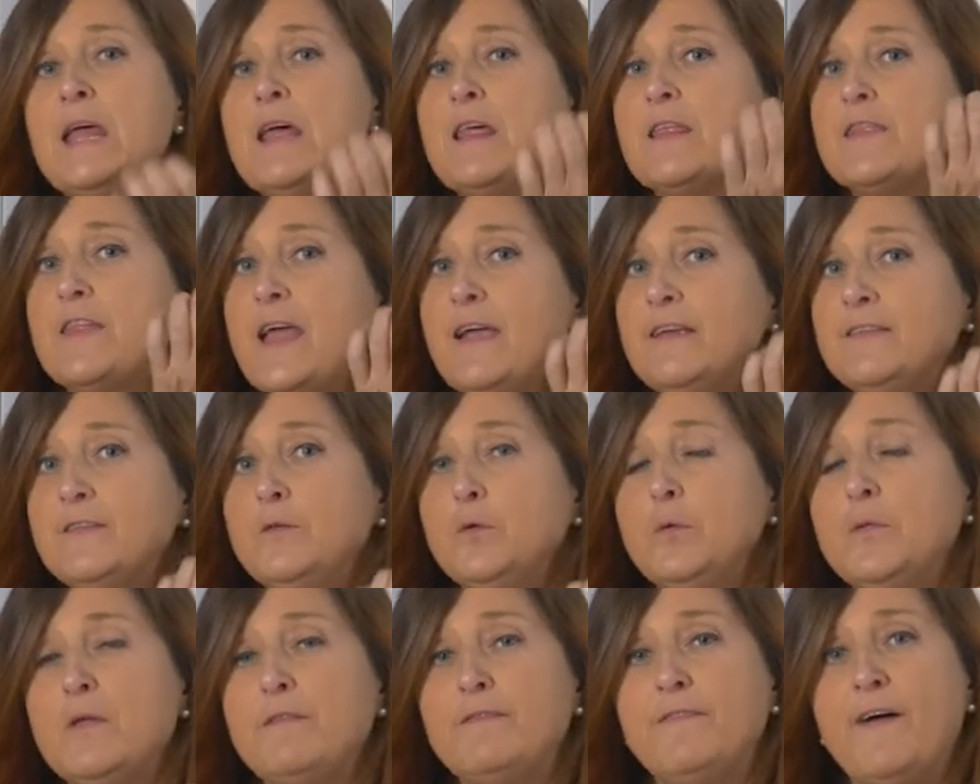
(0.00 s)
Thanks
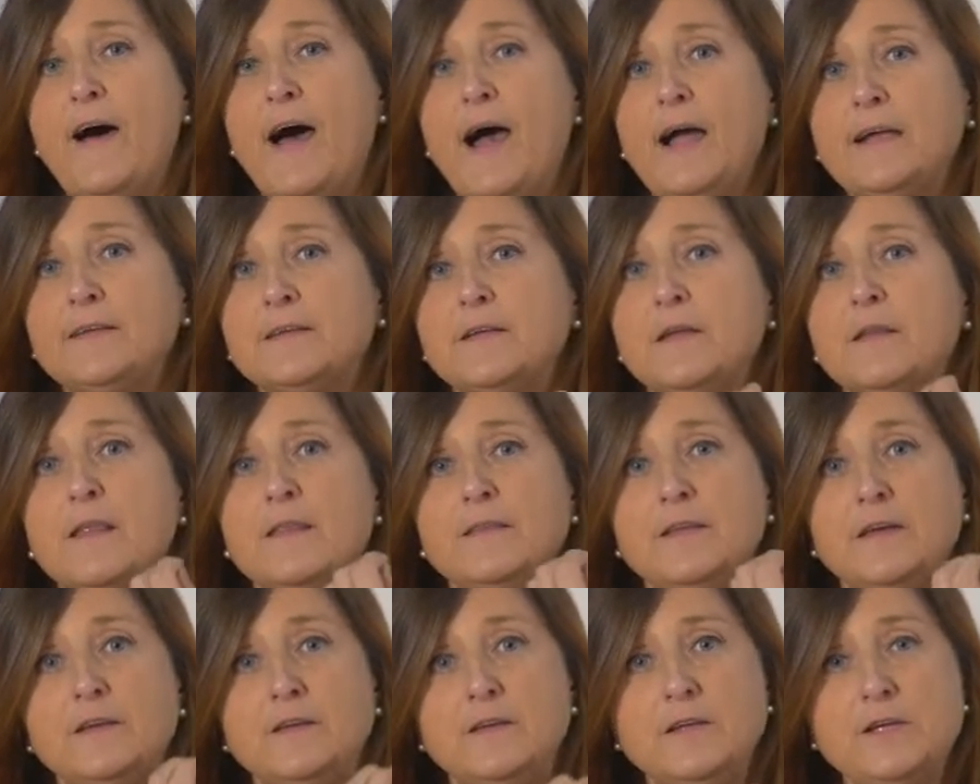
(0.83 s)
to the fact
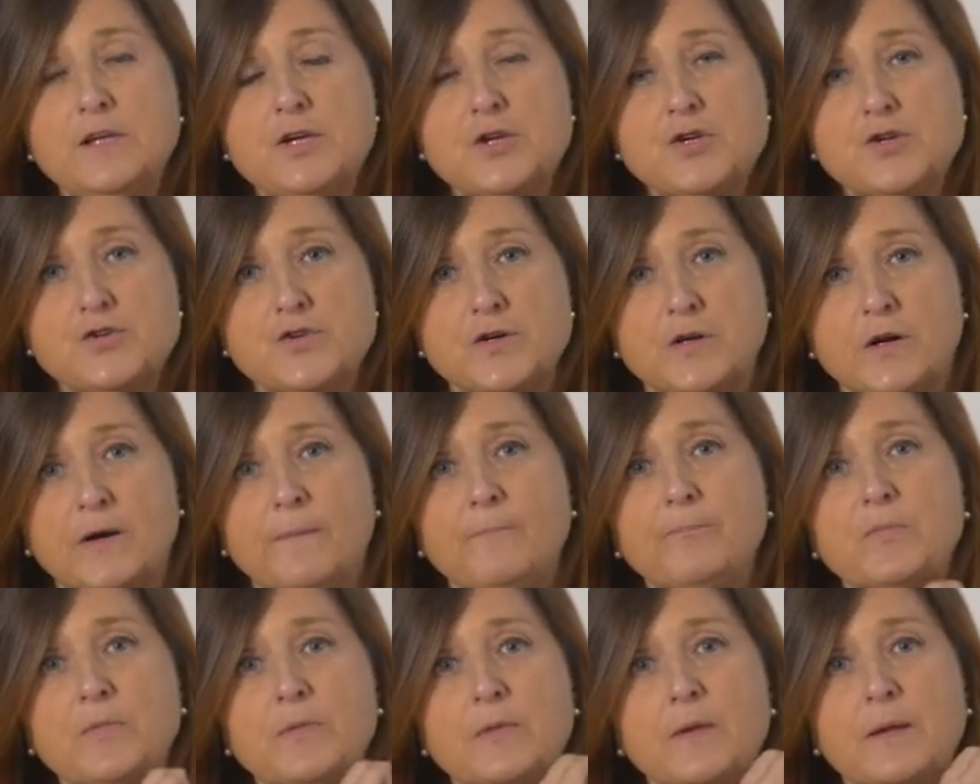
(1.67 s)
that the teacher
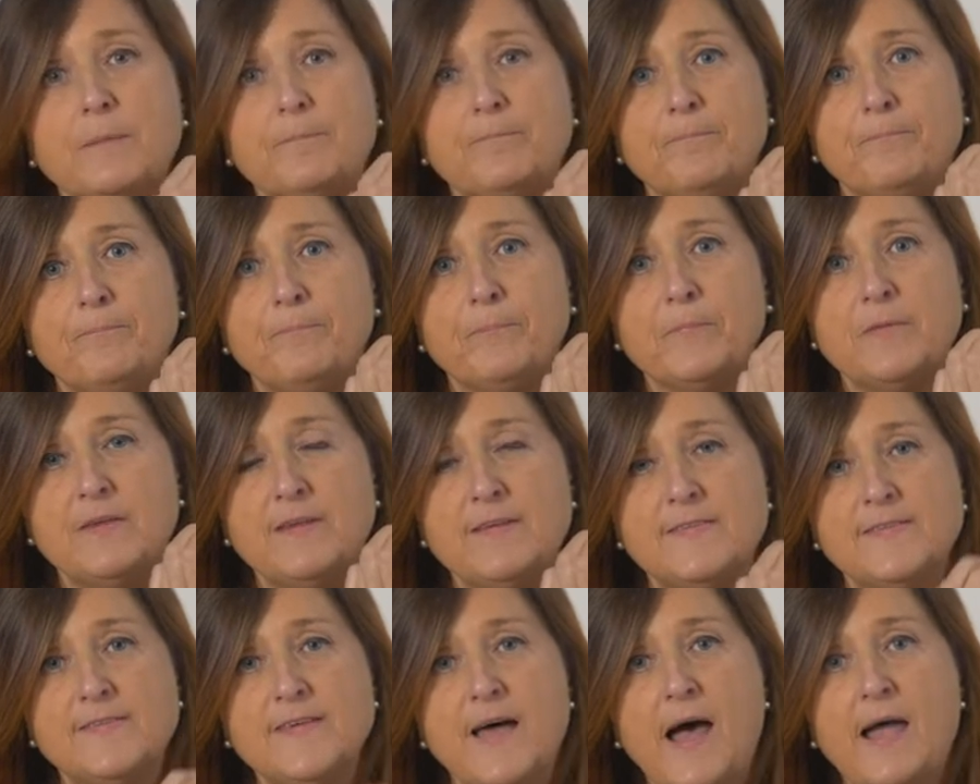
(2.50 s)

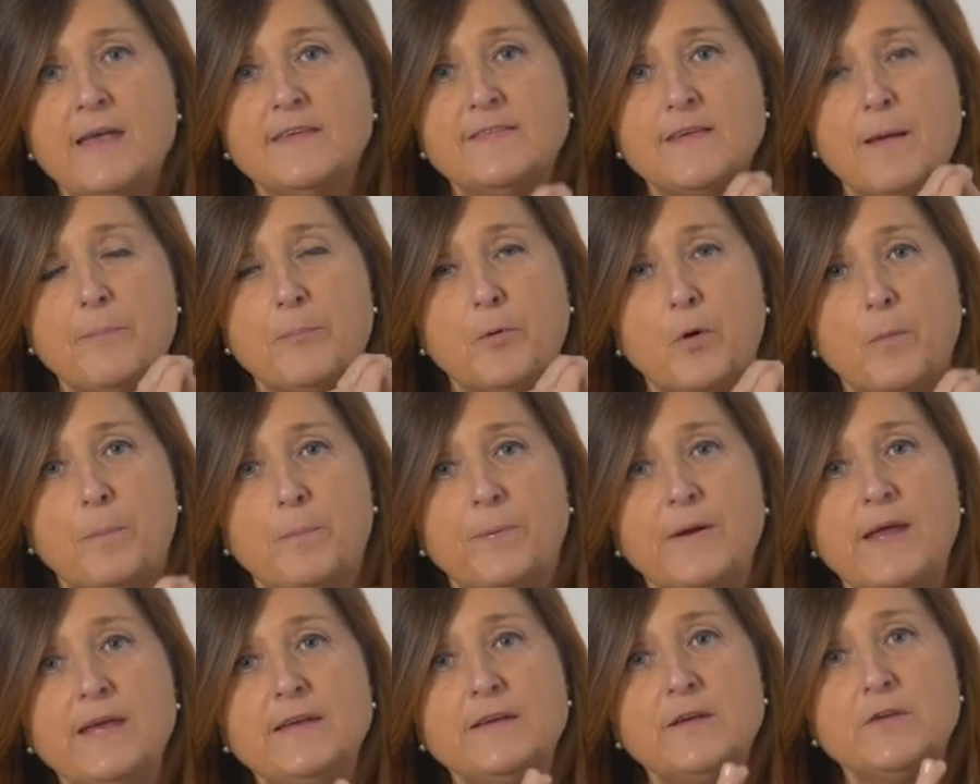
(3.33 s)
designs
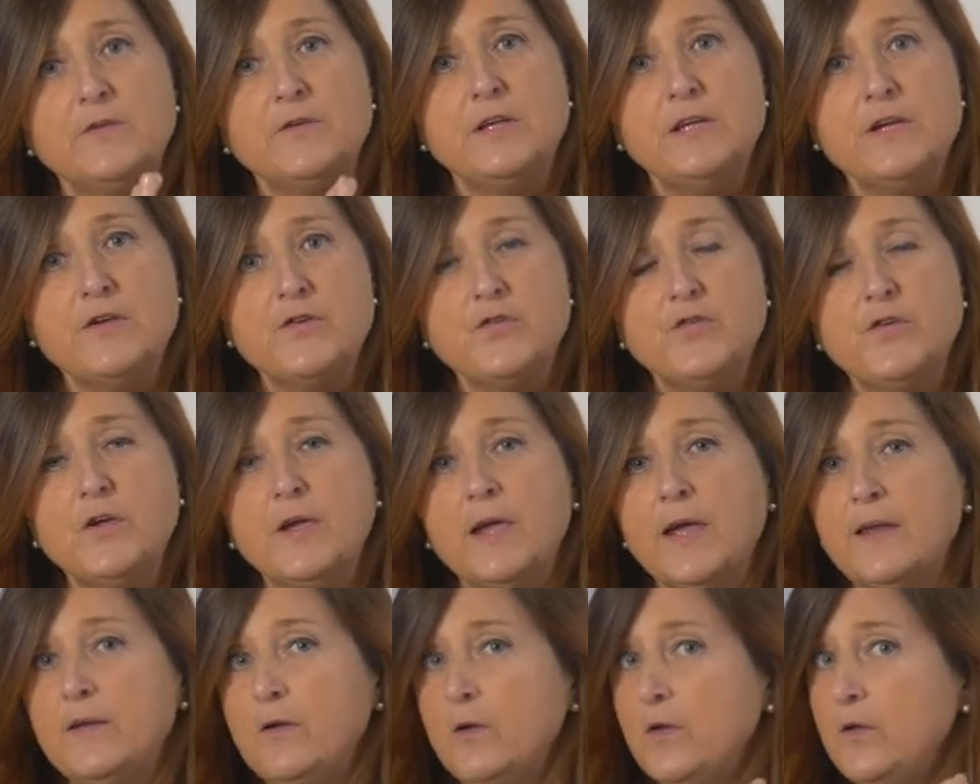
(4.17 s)
appropriate
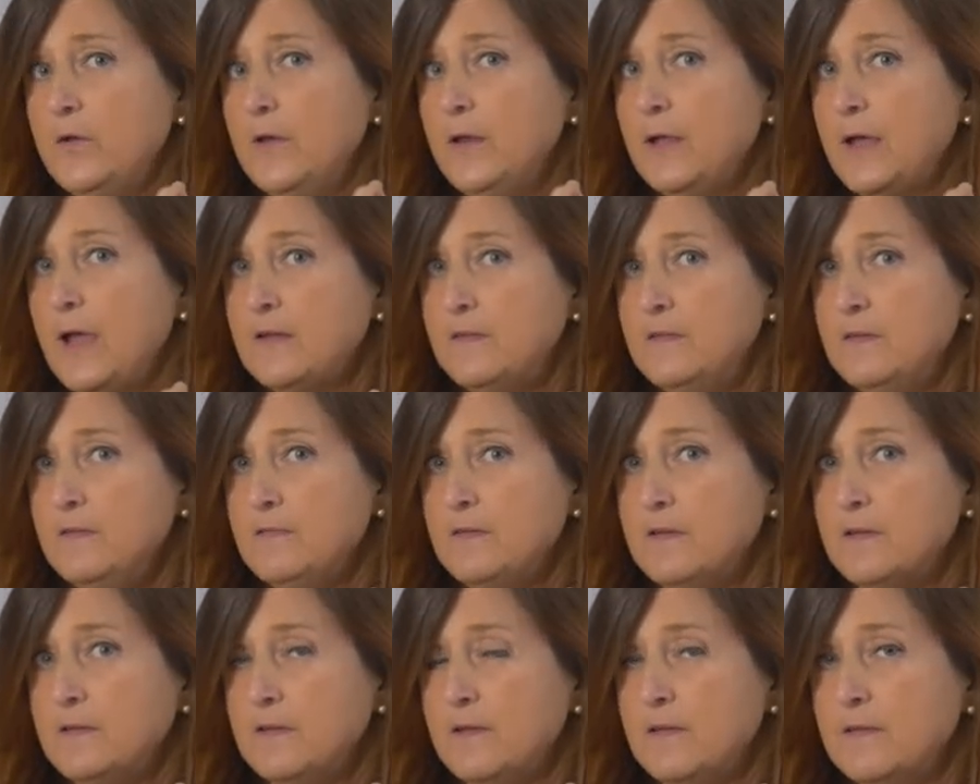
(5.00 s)
teaching and learning
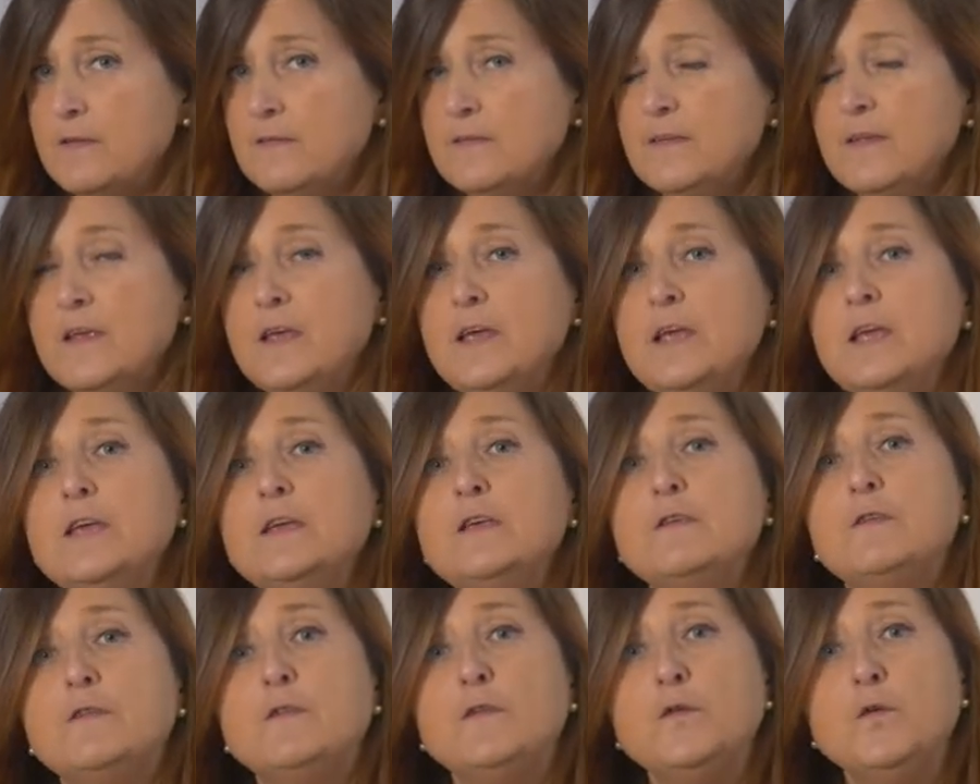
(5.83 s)
activities,
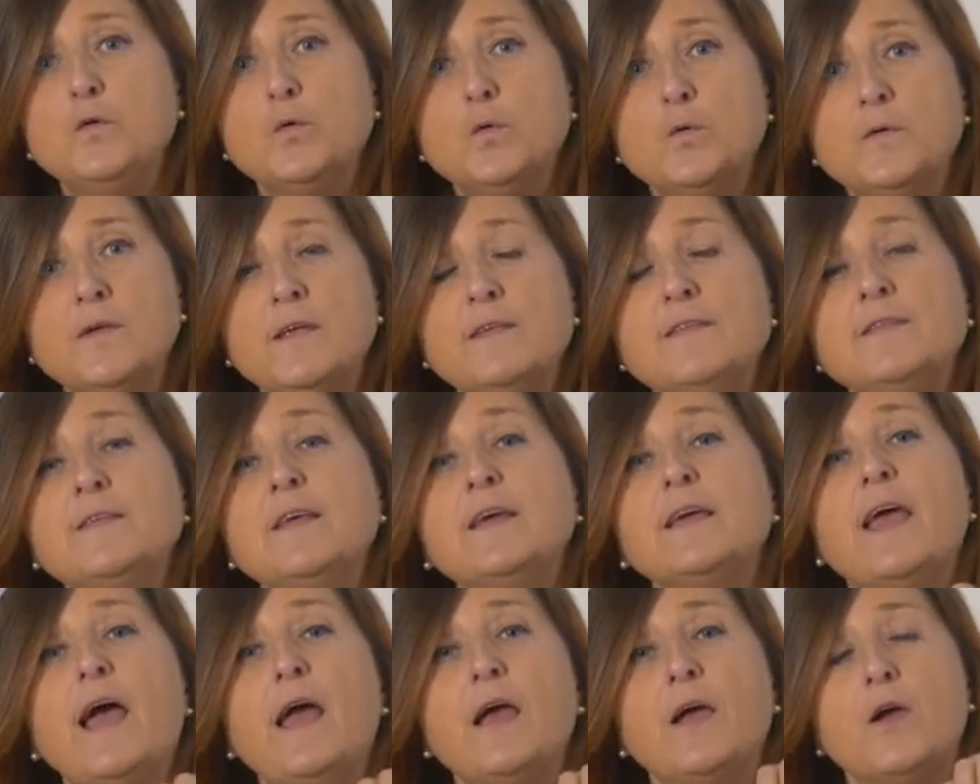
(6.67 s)
students
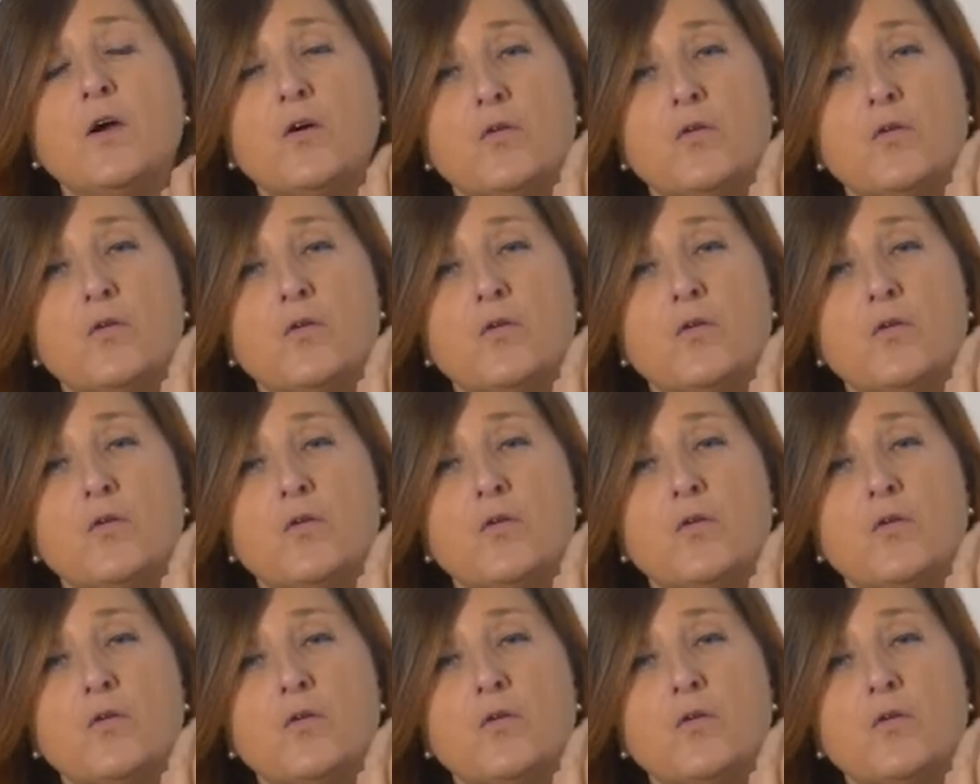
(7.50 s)
can